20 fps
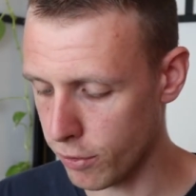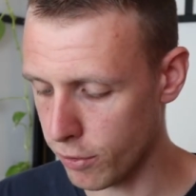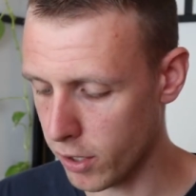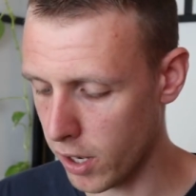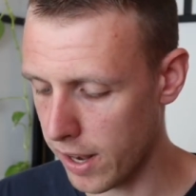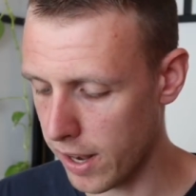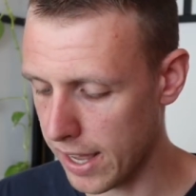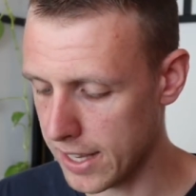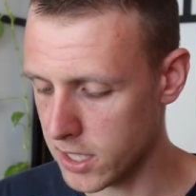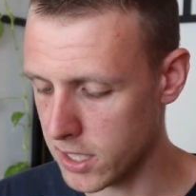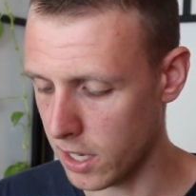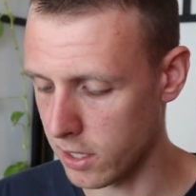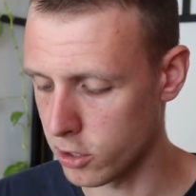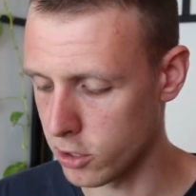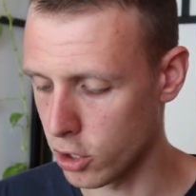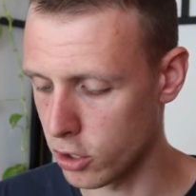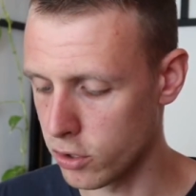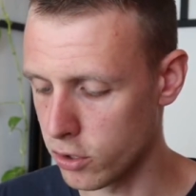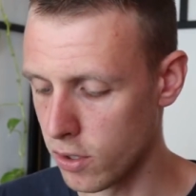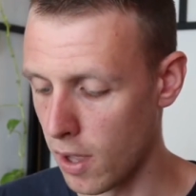of the days I
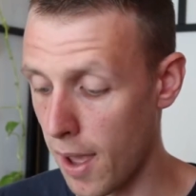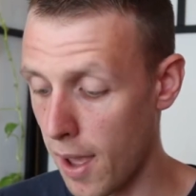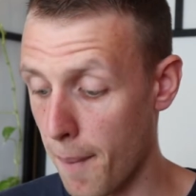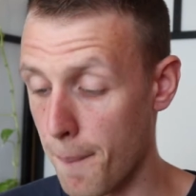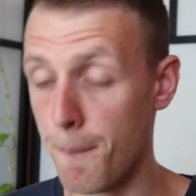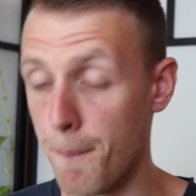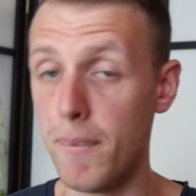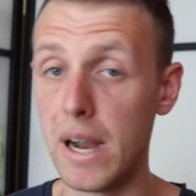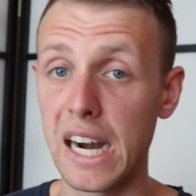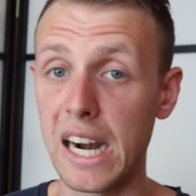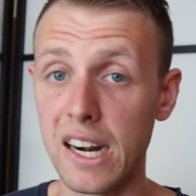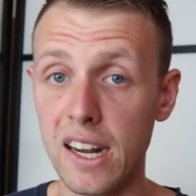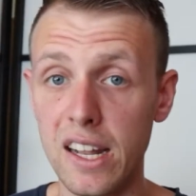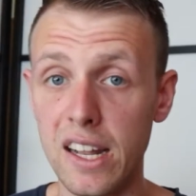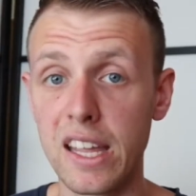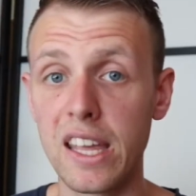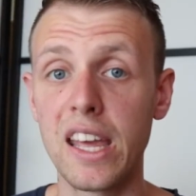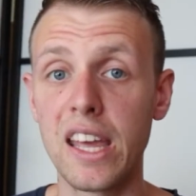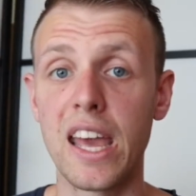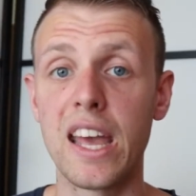just
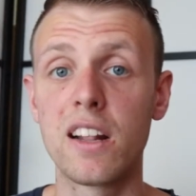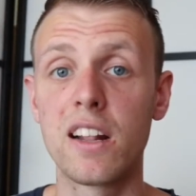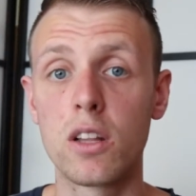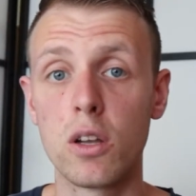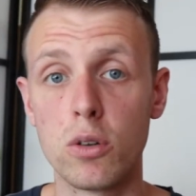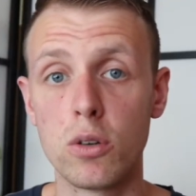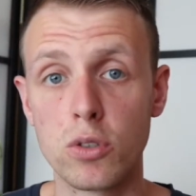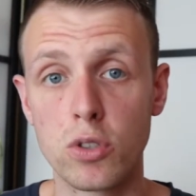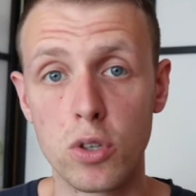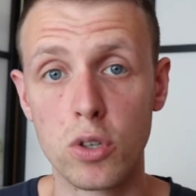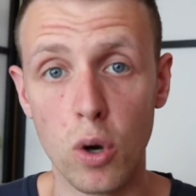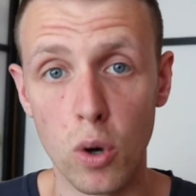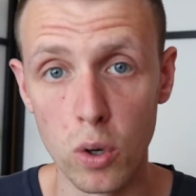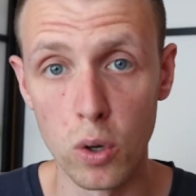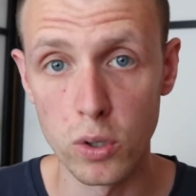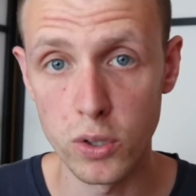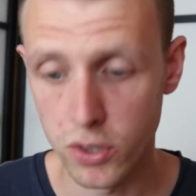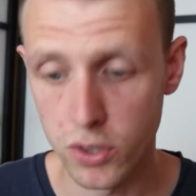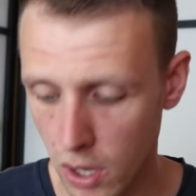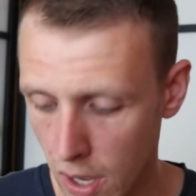barely hit those
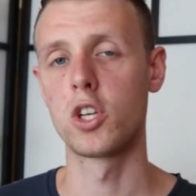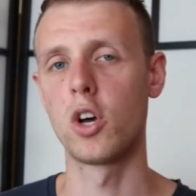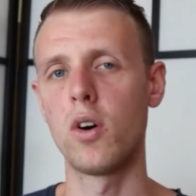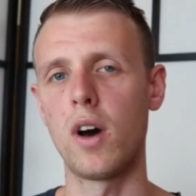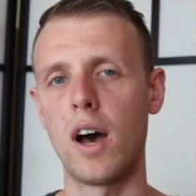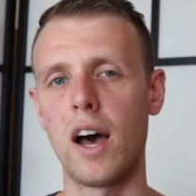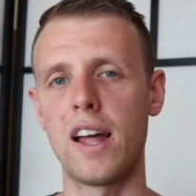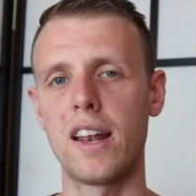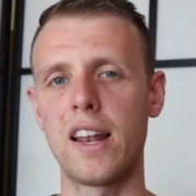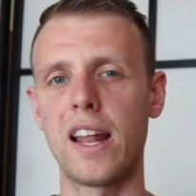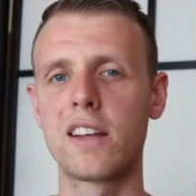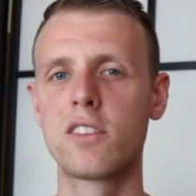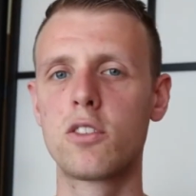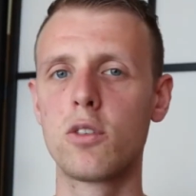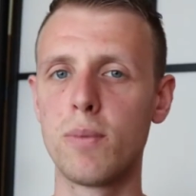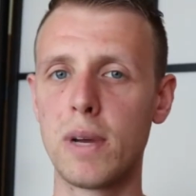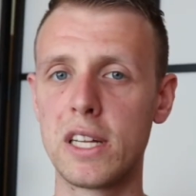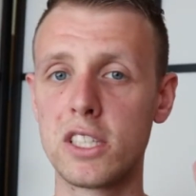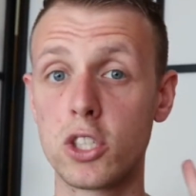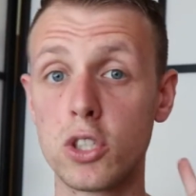goals. So I'd like to
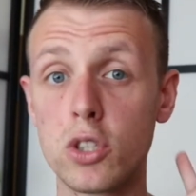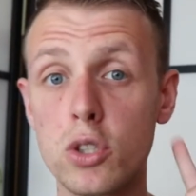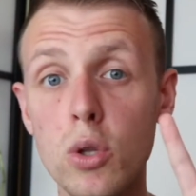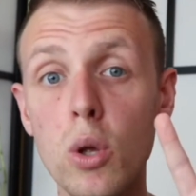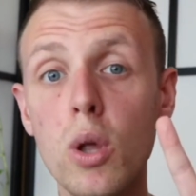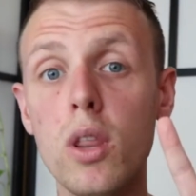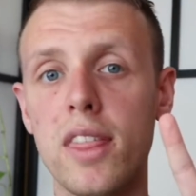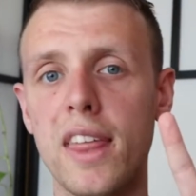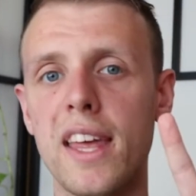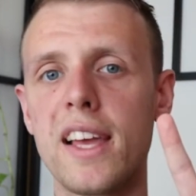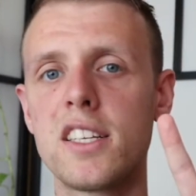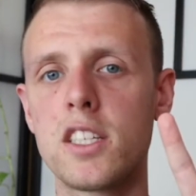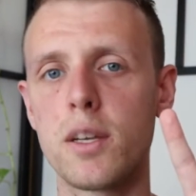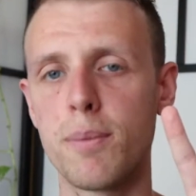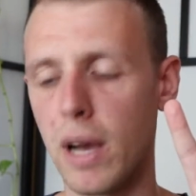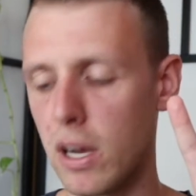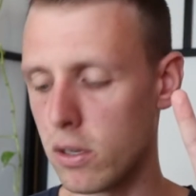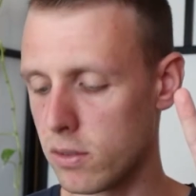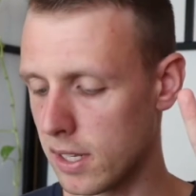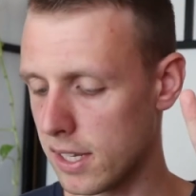mention two things
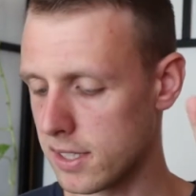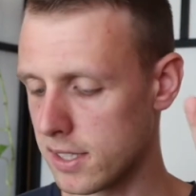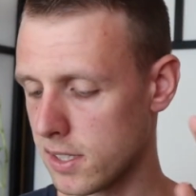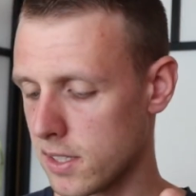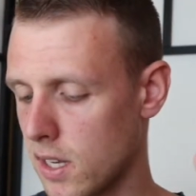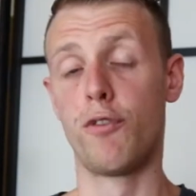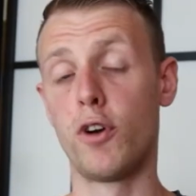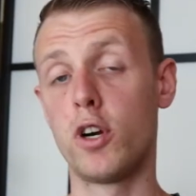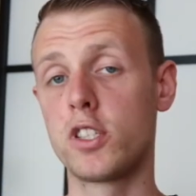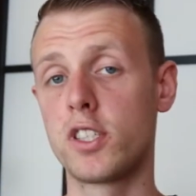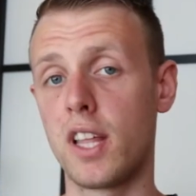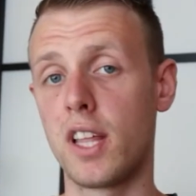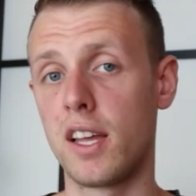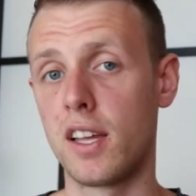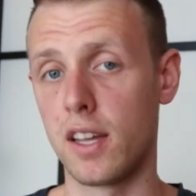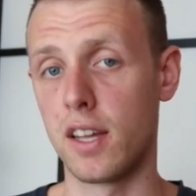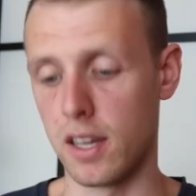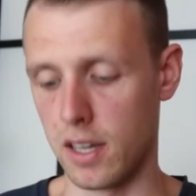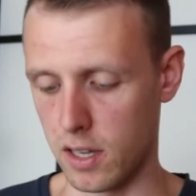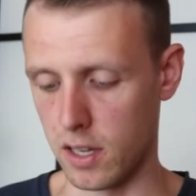about this. First
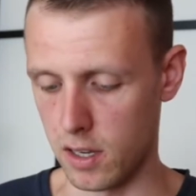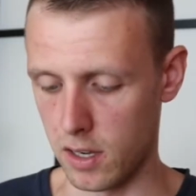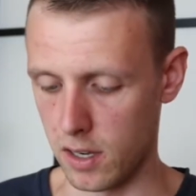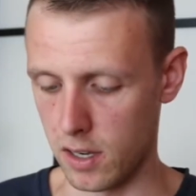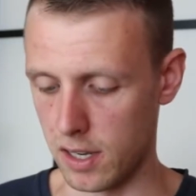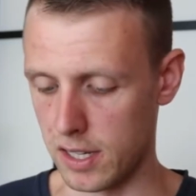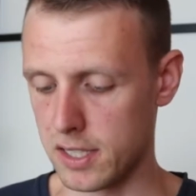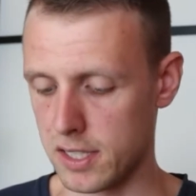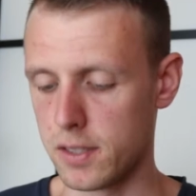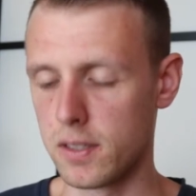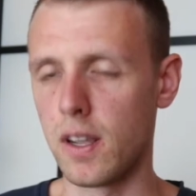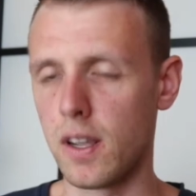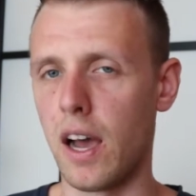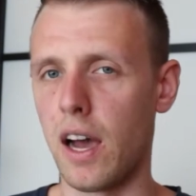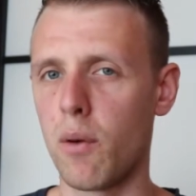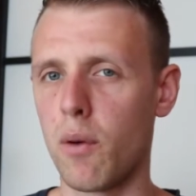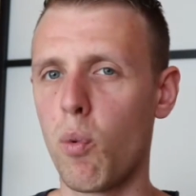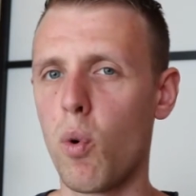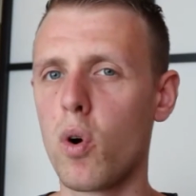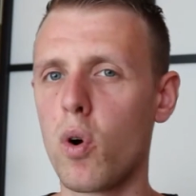thing is
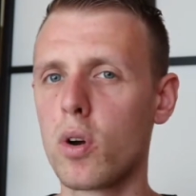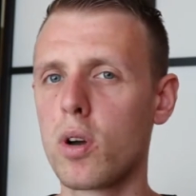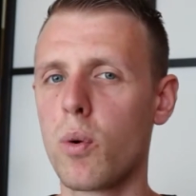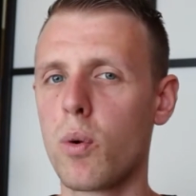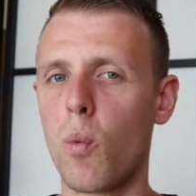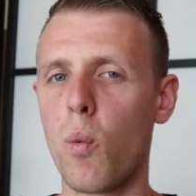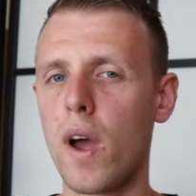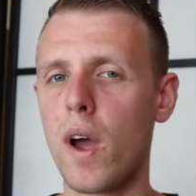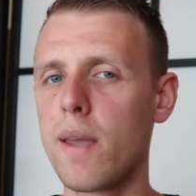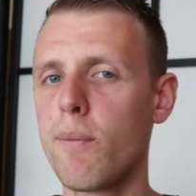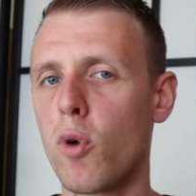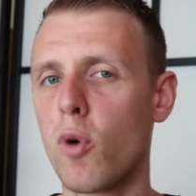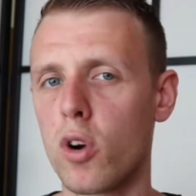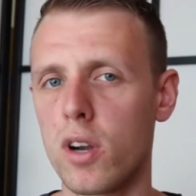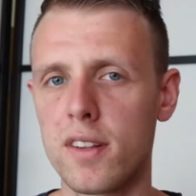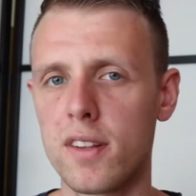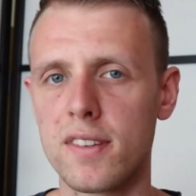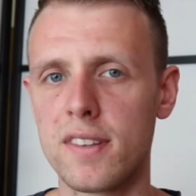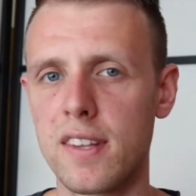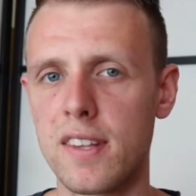I walk way more
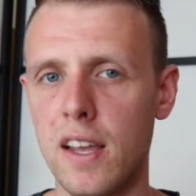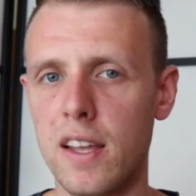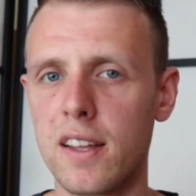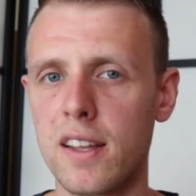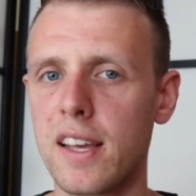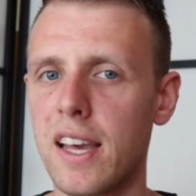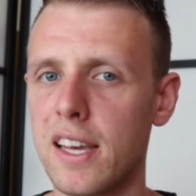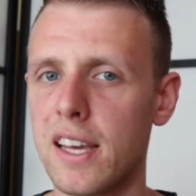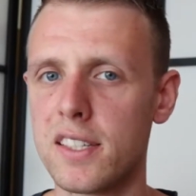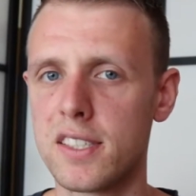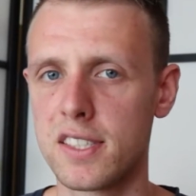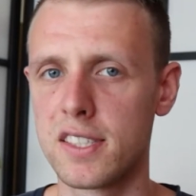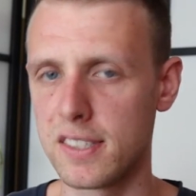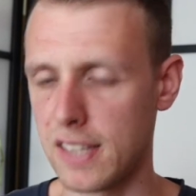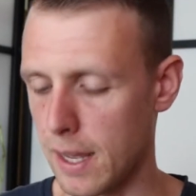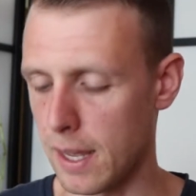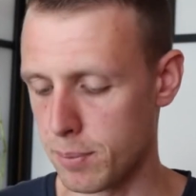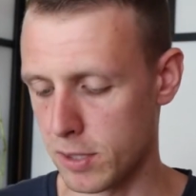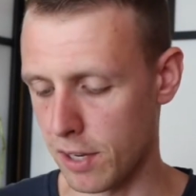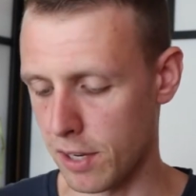than 10k
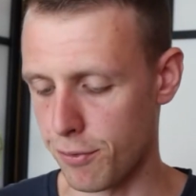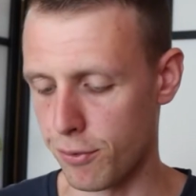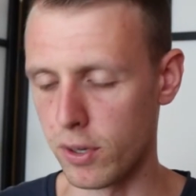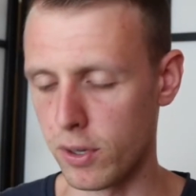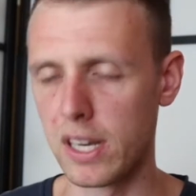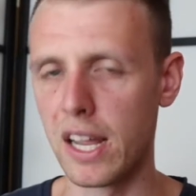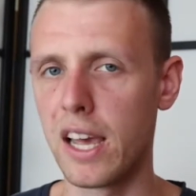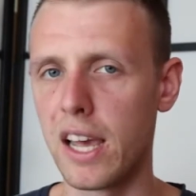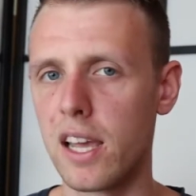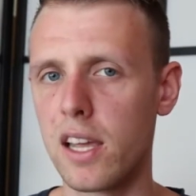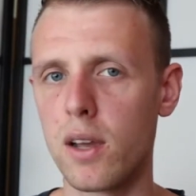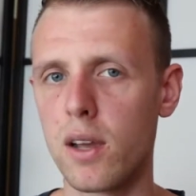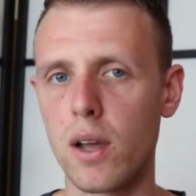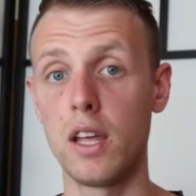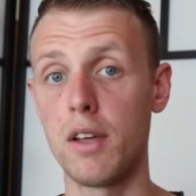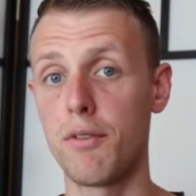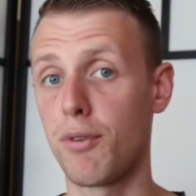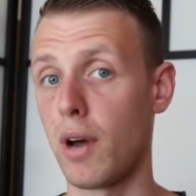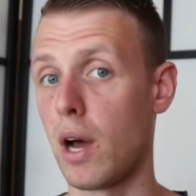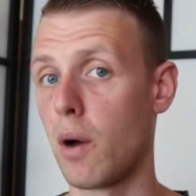steps every day
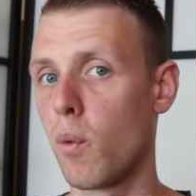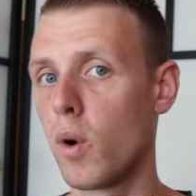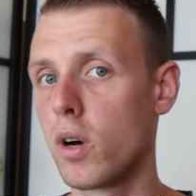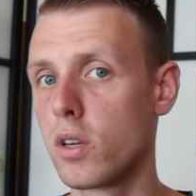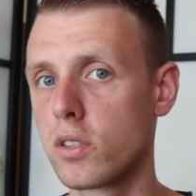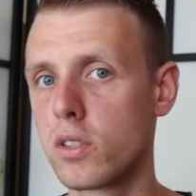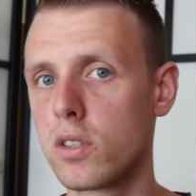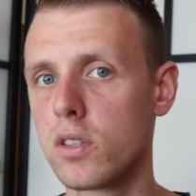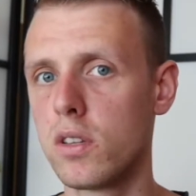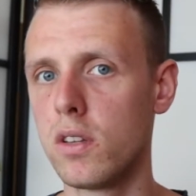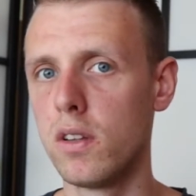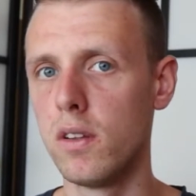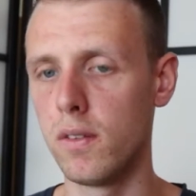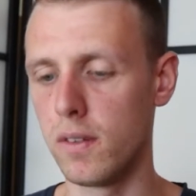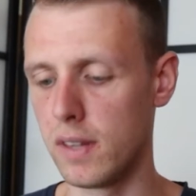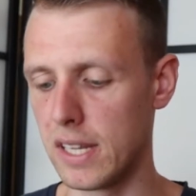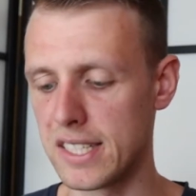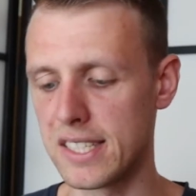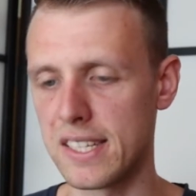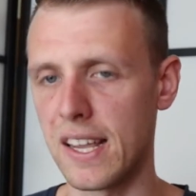if I want
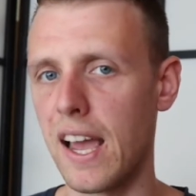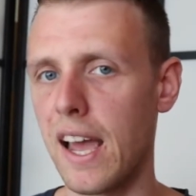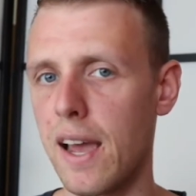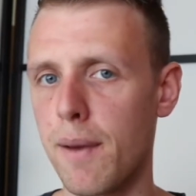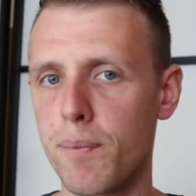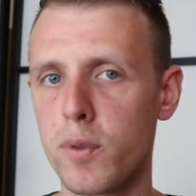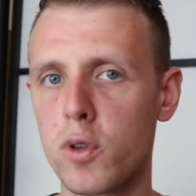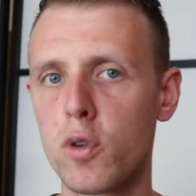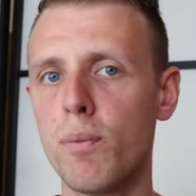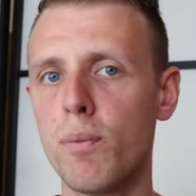this app to